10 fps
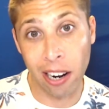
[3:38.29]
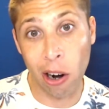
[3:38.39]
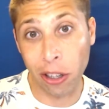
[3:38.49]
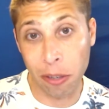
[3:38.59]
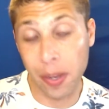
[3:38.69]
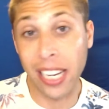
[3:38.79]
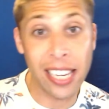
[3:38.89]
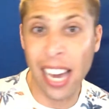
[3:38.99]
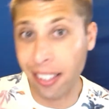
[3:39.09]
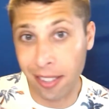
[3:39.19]
argument
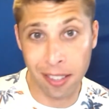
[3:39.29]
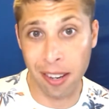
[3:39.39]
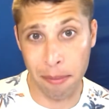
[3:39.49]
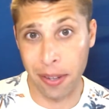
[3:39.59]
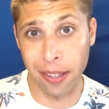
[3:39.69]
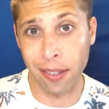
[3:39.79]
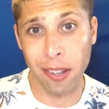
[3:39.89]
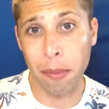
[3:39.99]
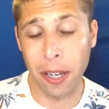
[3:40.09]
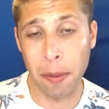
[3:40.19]
against something that
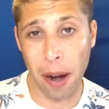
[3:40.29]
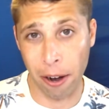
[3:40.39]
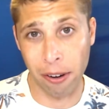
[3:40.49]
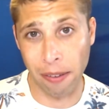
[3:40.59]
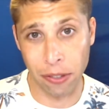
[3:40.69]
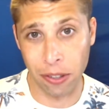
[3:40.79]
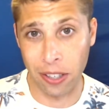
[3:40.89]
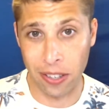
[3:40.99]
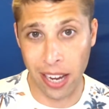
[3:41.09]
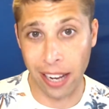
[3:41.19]
someone in the paragraph has already
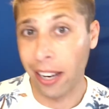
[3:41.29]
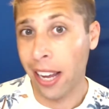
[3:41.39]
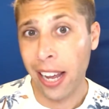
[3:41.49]
said.